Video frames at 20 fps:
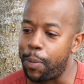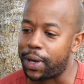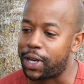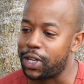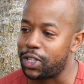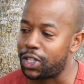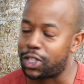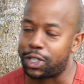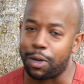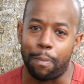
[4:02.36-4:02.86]

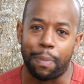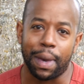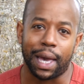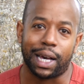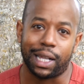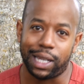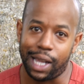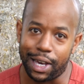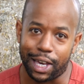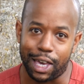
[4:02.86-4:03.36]
because it's a
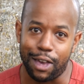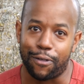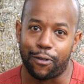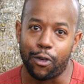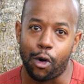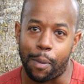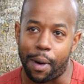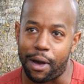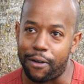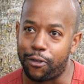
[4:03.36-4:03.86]
big clunky
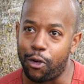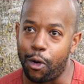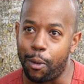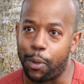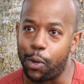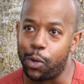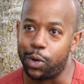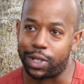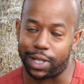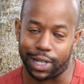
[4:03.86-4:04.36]
4x4
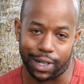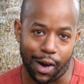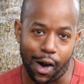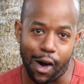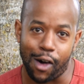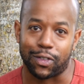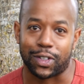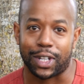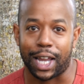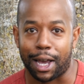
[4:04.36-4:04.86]
board that
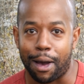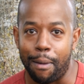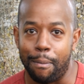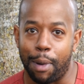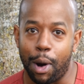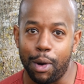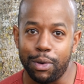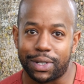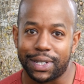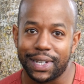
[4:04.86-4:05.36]
carves like a
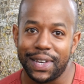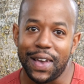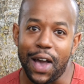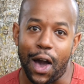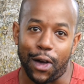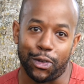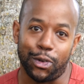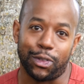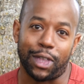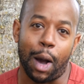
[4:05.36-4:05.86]
boat,
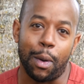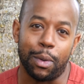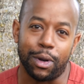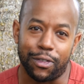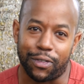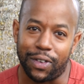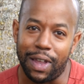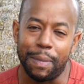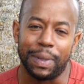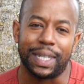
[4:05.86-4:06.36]
I thought that would
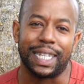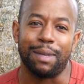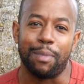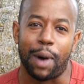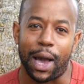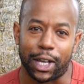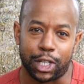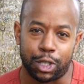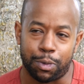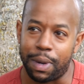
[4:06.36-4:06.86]
have limited
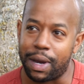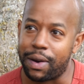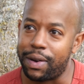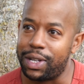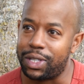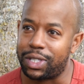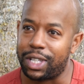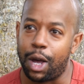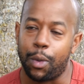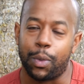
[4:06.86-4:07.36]
my
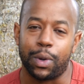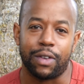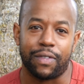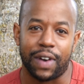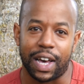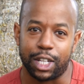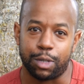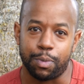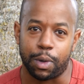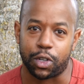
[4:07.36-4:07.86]
experience and I wouldn't
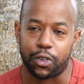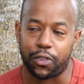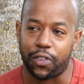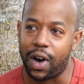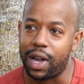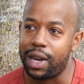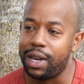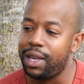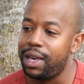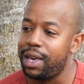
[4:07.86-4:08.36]
have had as much
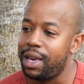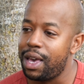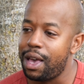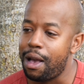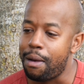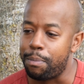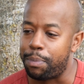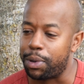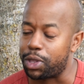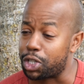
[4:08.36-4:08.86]
fun.
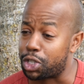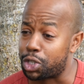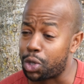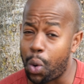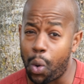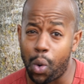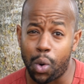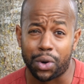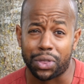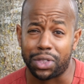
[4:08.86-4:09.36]
But the
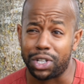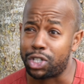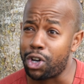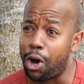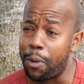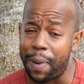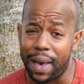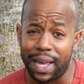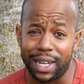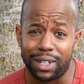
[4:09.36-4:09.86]
torque, the
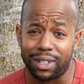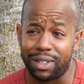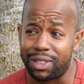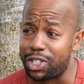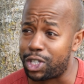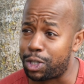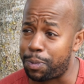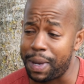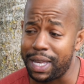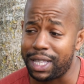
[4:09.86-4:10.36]
top end,
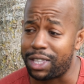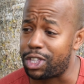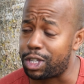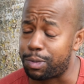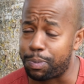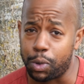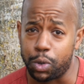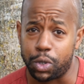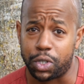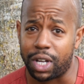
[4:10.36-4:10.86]
the speed that this
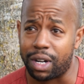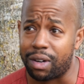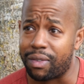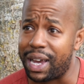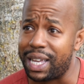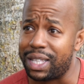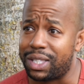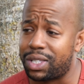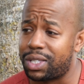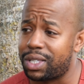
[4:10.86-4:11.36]
board
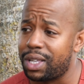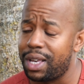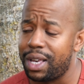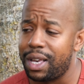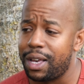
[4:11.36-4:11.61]
generates,